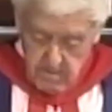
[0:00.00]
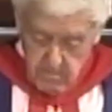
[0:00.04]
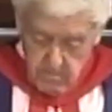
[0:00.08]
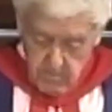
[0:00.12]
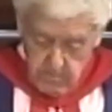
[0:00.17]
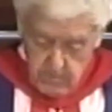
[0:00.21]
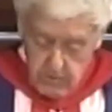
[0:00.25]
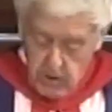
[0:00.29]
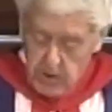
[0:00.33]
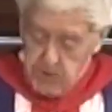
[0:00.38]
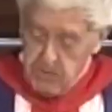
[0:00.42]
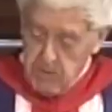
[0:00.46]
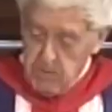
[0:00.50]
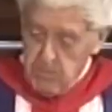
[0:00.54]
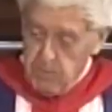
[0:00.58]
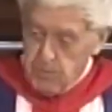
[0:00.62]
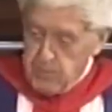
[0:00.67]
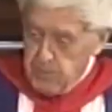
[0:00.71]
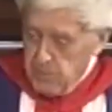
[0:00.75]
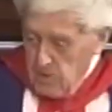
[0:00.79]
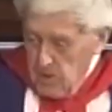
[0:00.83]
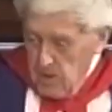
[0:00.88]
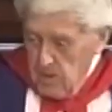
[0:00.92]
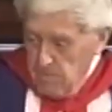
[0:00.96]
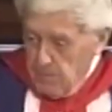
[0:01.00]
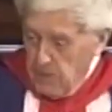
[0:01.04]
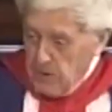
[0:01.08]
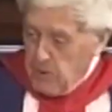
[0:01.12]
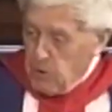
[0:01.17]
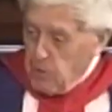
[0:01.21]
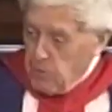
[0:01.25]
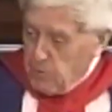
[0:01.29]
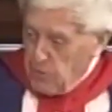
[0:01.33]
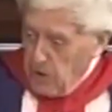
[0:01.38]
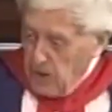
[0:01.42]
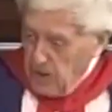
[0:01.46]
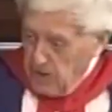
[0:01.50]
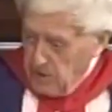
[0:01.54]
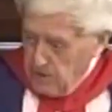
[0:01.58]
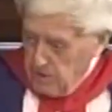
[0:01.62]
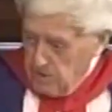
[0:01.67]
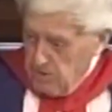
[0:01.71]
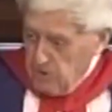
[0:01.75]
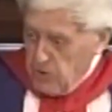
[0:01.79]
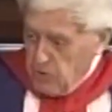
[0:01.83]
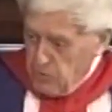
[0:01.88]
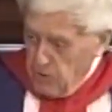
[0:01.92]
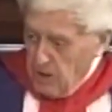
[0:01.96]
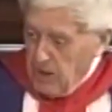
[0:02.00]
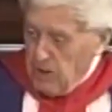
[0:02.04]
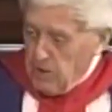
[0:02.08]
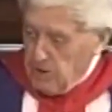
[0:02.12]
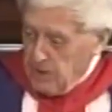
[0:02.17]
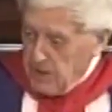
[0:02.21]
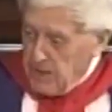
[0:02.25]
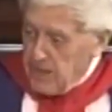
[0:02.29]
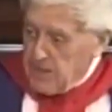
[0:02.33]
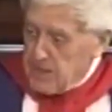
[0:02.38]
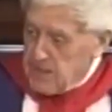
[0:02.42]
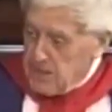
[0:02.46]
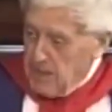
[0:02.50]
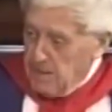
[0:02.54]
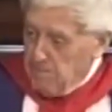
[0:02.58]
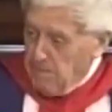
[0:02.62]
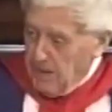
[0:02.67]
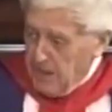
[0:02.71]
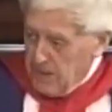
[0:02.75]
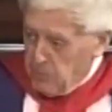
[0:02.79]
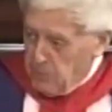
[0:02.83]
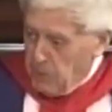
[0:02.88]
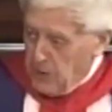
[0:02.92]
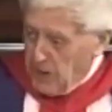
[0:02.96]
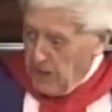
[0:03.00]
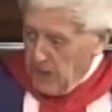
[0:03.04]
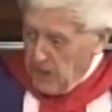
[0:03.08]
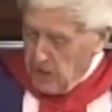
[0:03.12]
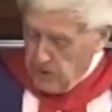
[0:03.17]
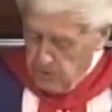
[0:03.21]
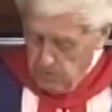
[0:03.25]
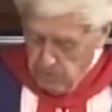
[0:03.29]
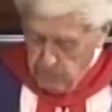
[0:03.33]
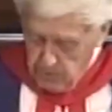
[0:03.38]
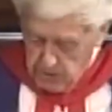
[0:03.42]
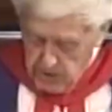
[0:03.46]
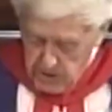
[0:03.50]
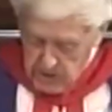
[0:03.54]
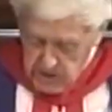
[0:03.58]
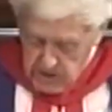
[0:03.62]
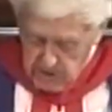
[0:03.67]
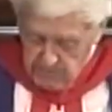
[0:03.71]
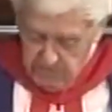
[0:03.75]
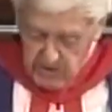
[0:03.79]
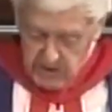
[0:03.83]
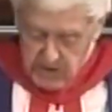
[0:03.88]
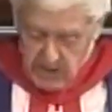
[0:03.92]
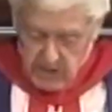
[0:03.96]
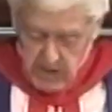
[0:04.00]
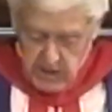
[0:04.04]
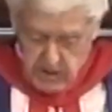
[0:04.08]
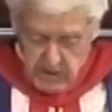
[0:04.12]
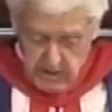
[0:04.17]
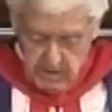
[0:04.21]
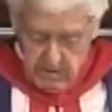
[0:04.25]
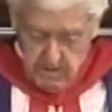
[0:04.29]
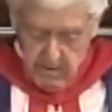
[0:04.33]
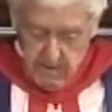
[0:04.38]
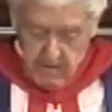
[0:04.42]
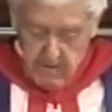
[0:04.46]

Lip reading: but you'll try to struggle to get some explanation or justification.